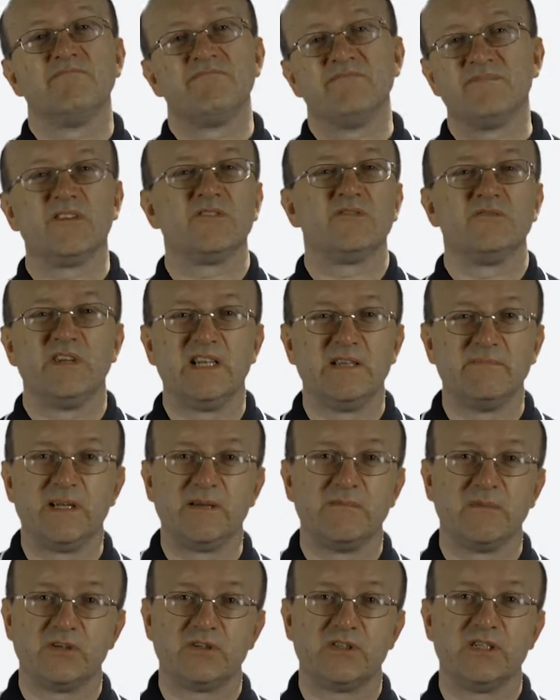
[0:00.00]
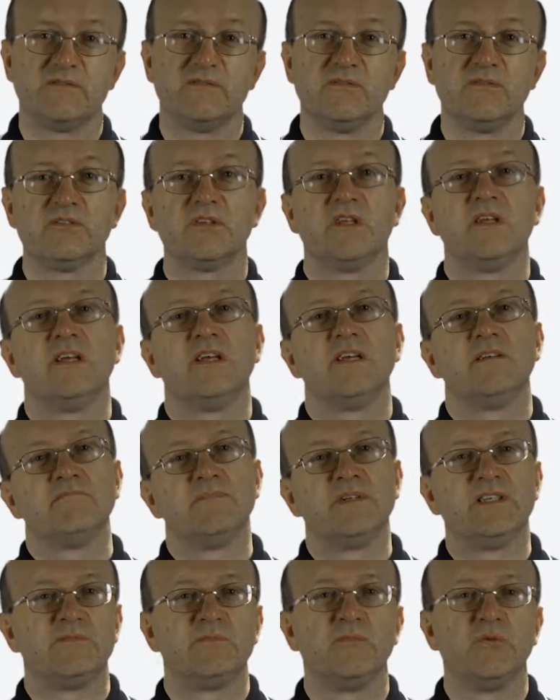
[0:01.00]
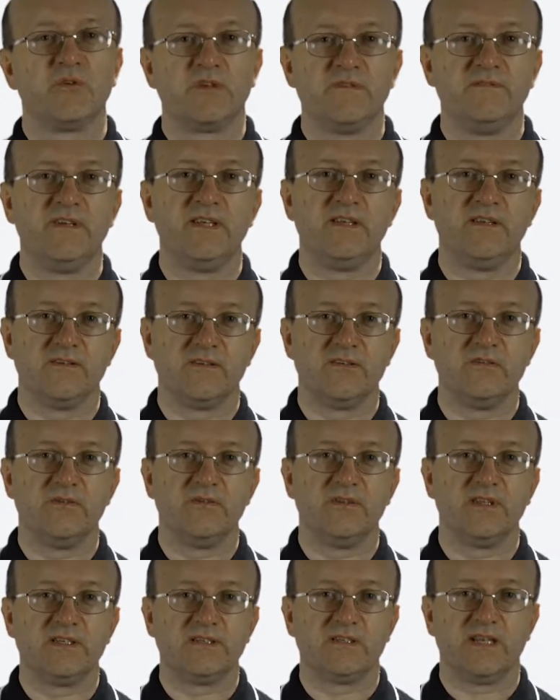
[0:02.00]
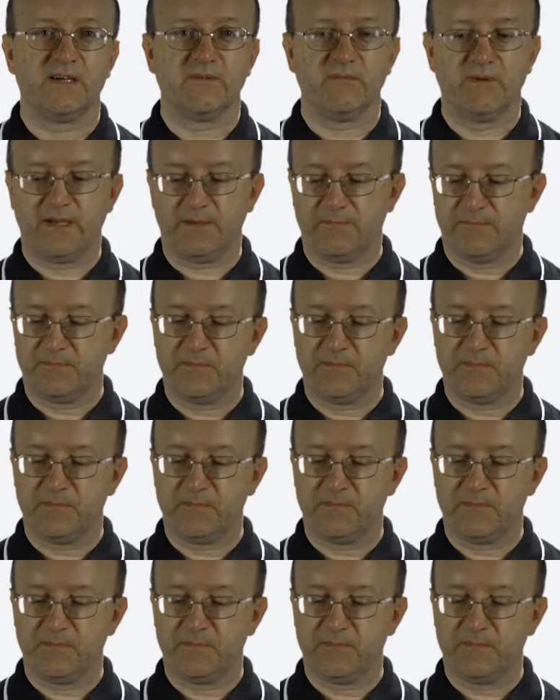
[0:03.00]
It doesn't really make much difference, but it's more convenient to do things that way.